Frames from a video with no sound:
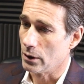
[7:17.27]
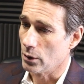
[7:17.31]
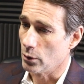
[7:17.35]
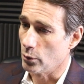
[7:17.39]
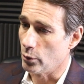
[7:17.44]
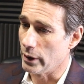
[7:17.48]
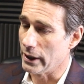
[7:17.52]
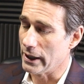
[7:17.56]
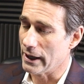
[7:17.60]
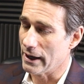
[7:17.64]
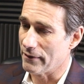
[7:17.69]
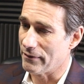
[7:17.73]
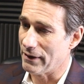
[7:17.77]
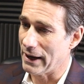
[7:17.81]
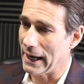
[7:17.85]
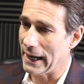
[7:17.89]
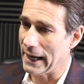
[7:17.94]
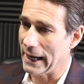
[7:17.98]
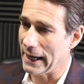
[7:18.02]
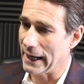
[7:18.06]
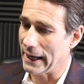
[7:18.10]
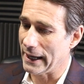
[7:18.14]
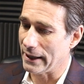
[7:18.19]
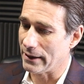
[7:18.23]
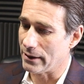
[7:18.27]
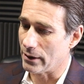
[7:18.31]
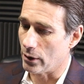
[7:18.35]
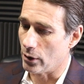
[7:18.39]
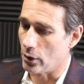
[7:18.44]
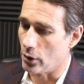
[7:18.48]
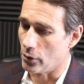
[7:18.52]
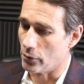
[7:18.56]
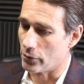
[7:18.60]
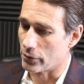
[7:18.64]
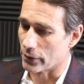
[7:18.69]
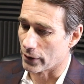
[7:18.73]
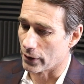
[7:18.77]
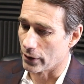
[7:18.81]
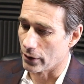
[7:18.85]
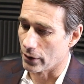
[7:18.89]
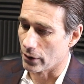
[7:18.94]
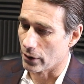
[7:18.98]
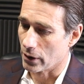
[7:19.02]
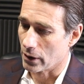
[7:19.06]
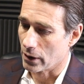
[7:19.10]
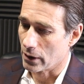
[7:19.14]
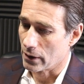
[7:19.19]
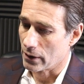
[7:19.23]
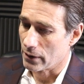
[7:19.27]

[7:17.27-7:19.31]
we have had over